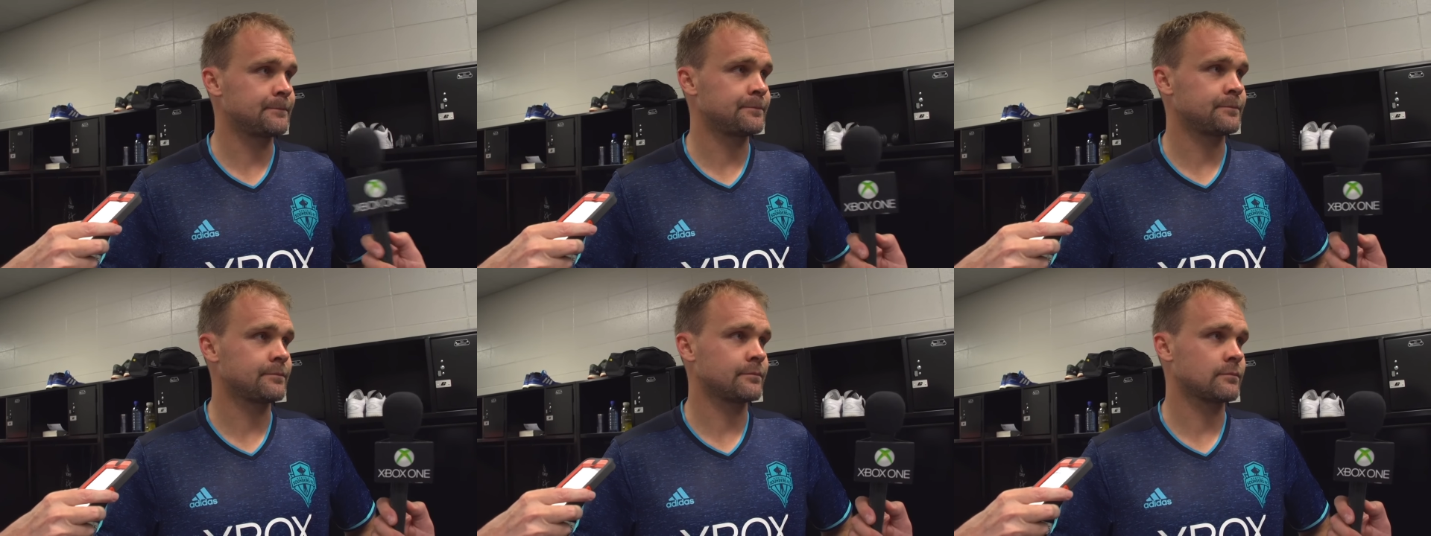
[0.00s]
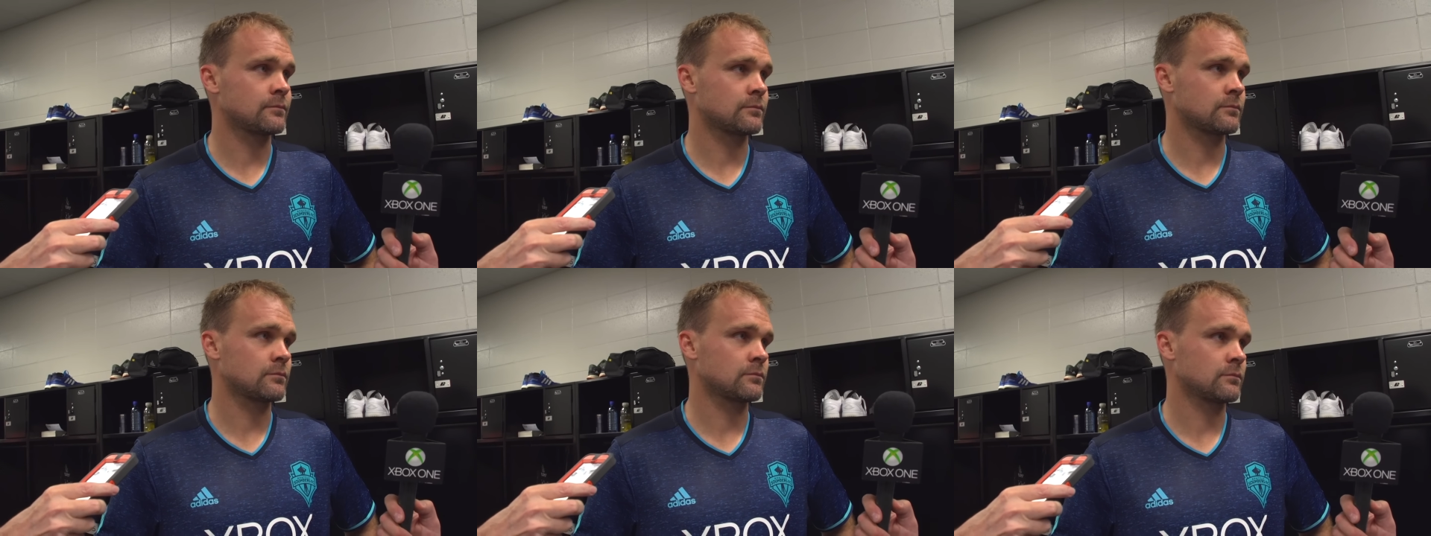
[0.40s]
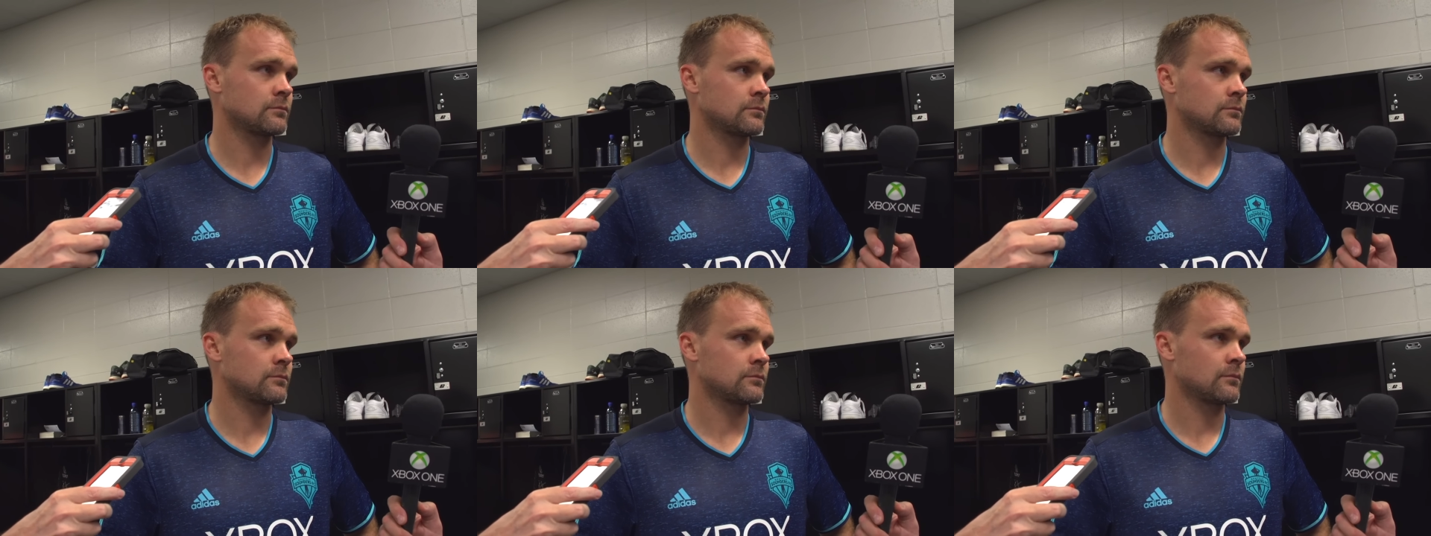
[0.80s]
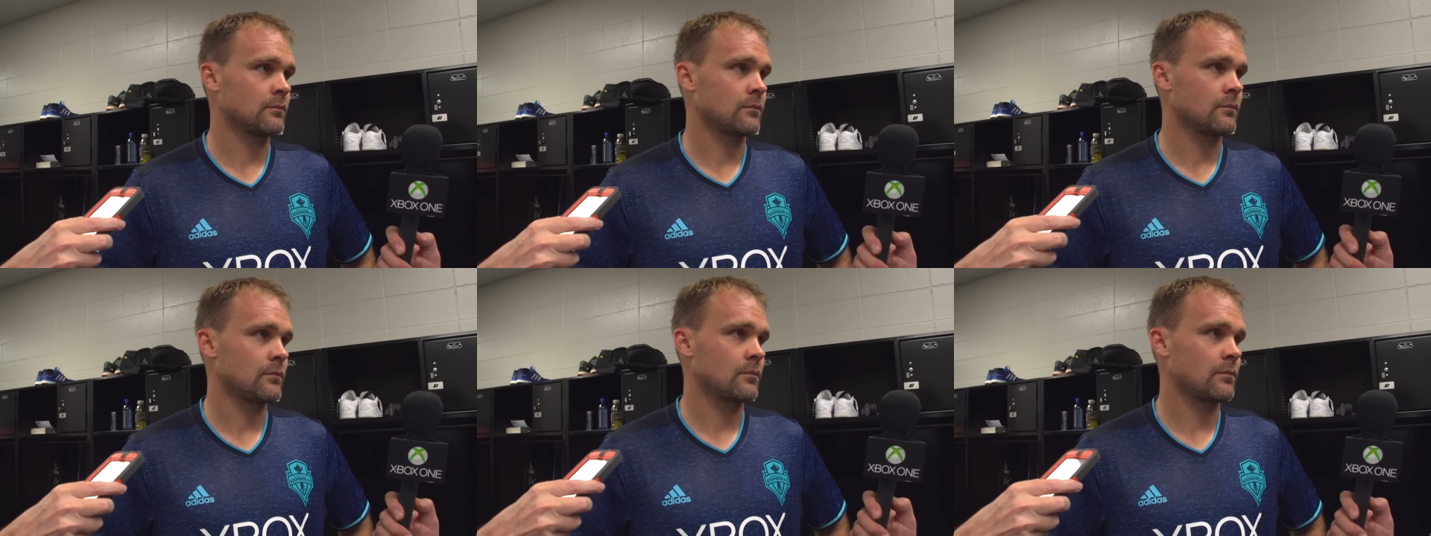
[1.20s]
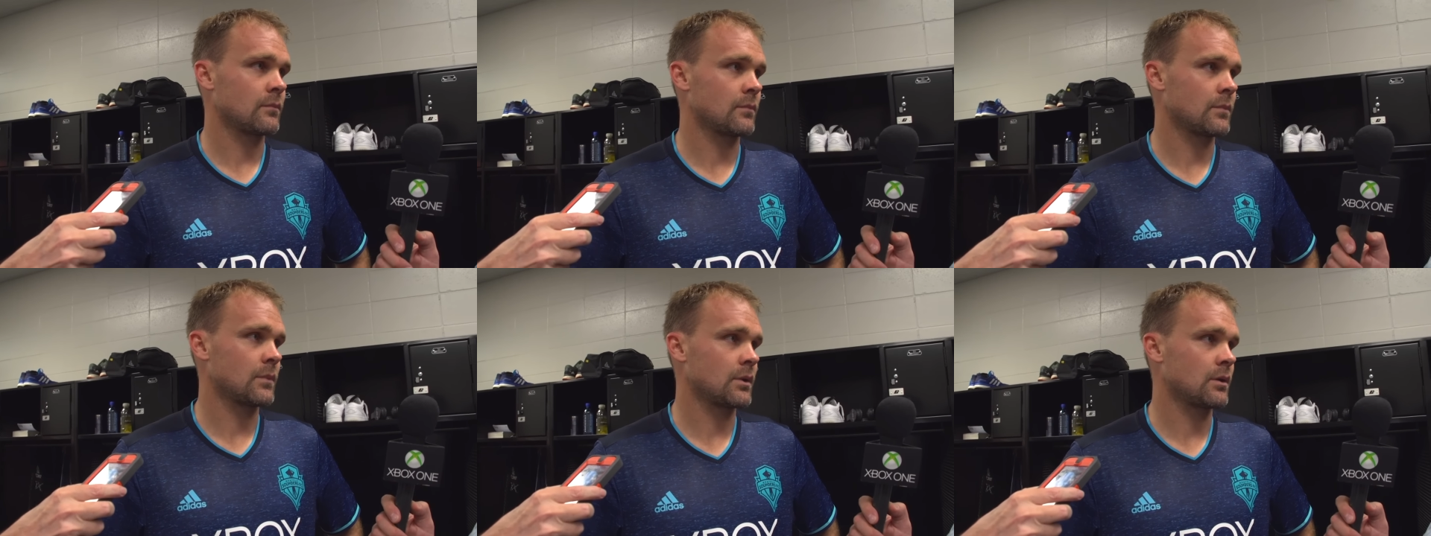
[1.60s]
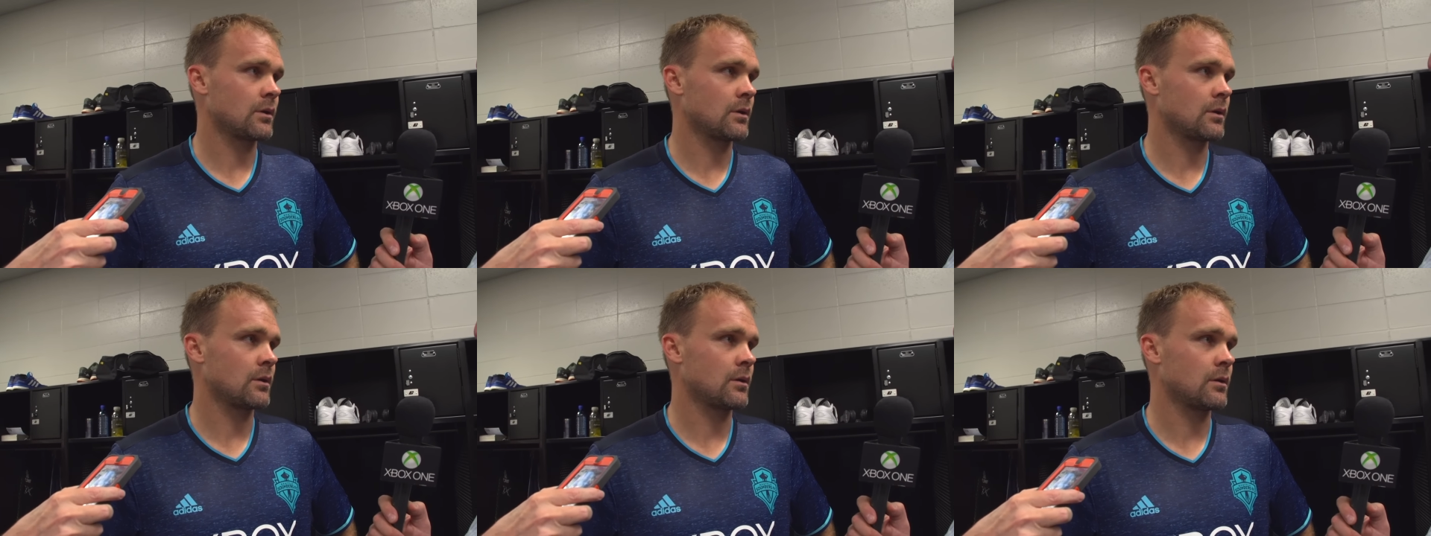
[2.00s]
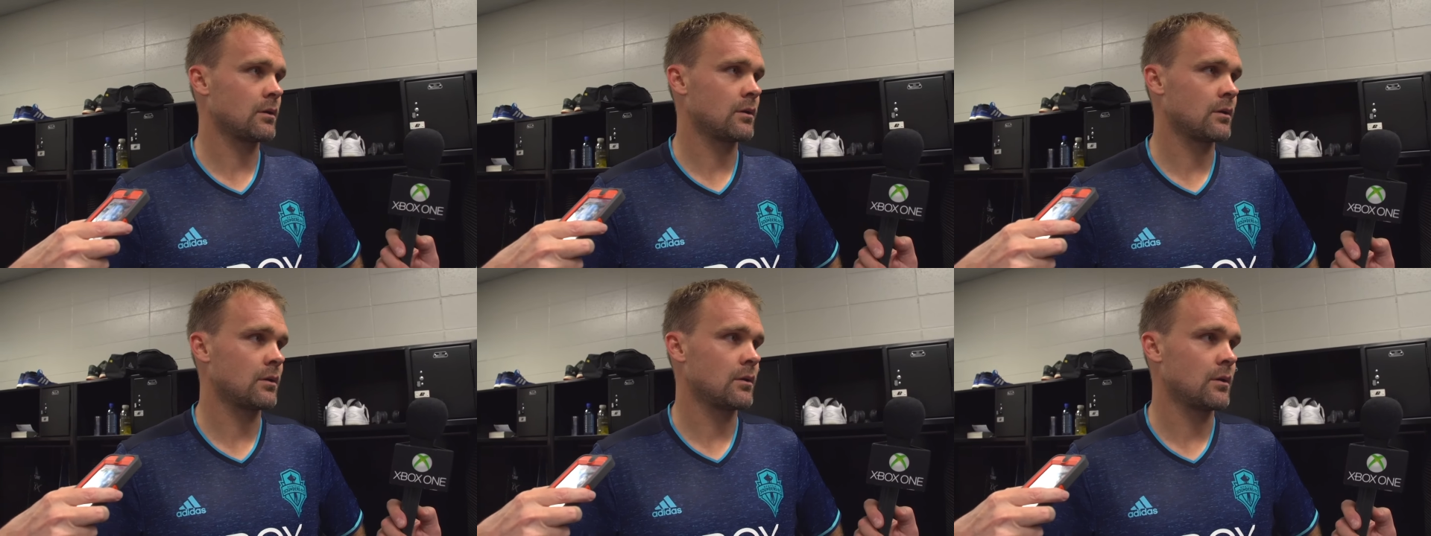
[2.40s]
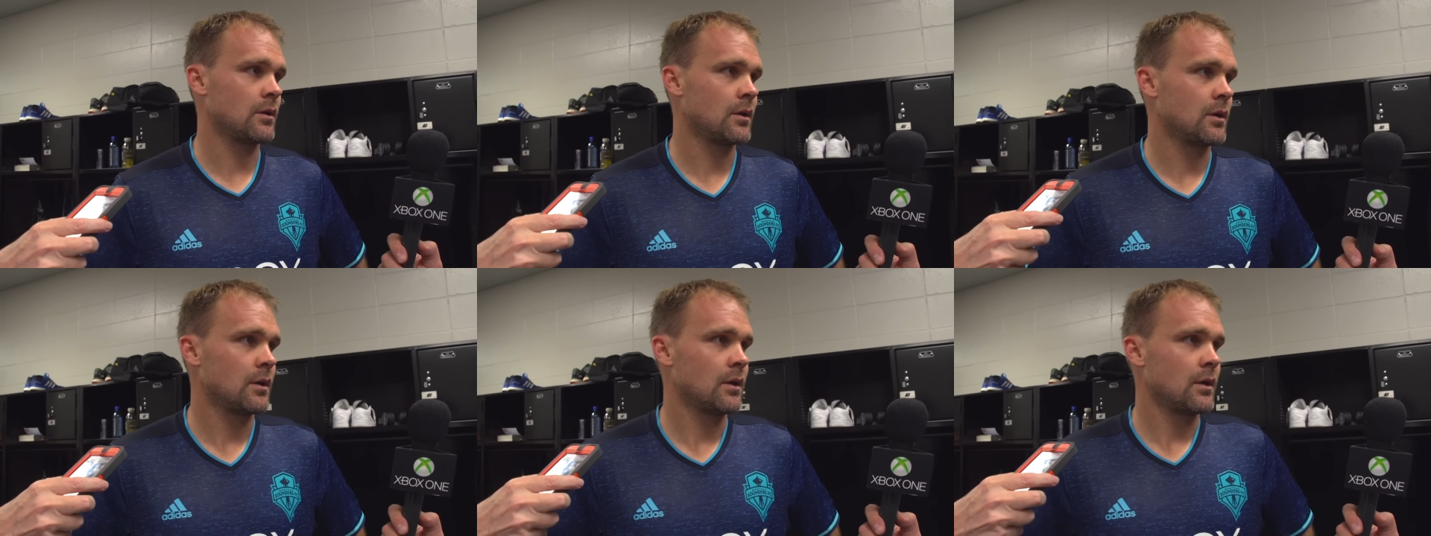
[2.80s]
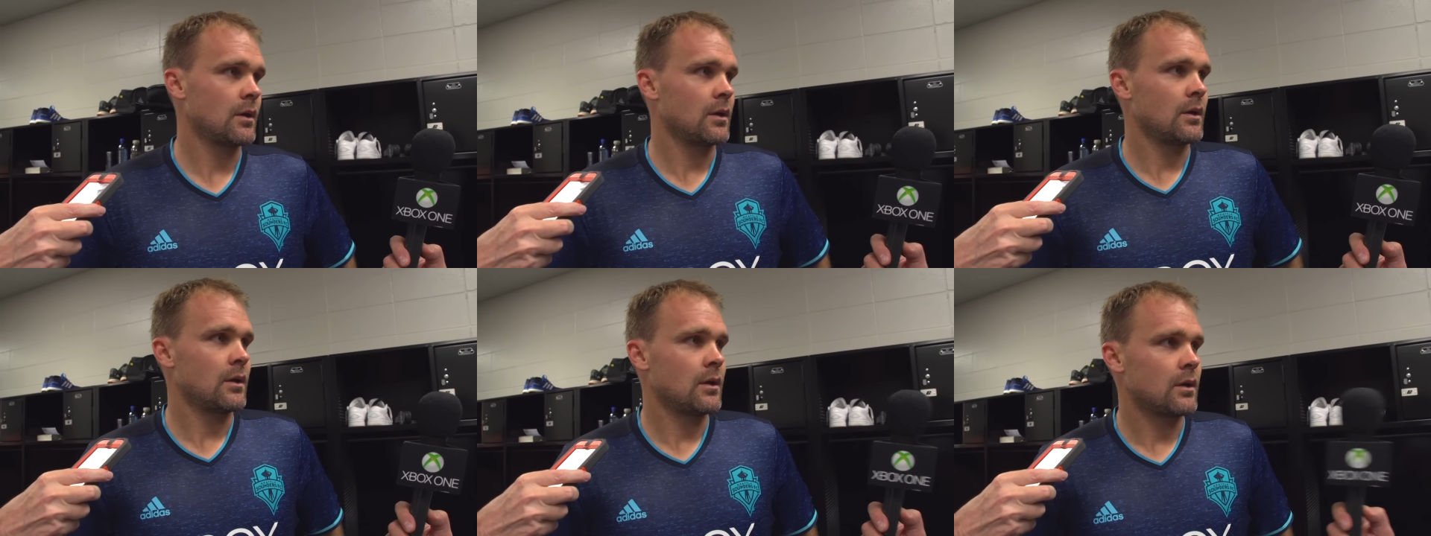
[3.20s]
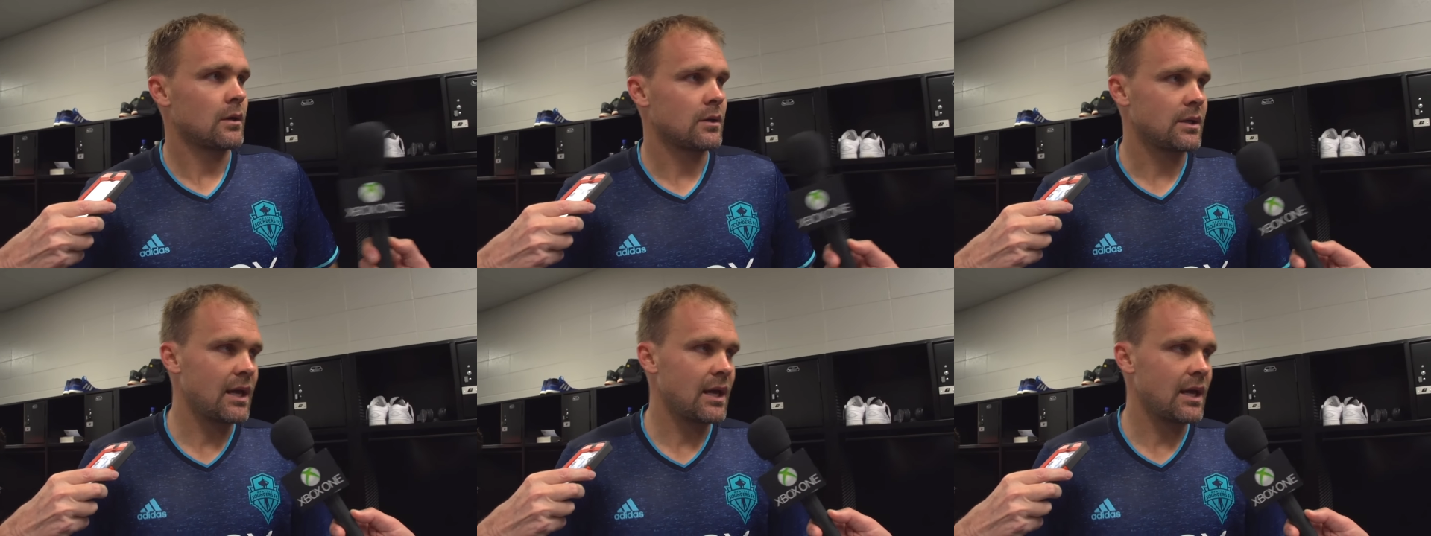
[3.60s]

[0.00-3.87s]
Last five or so minutes, you were up front. You like being up front and waiting for that long ball.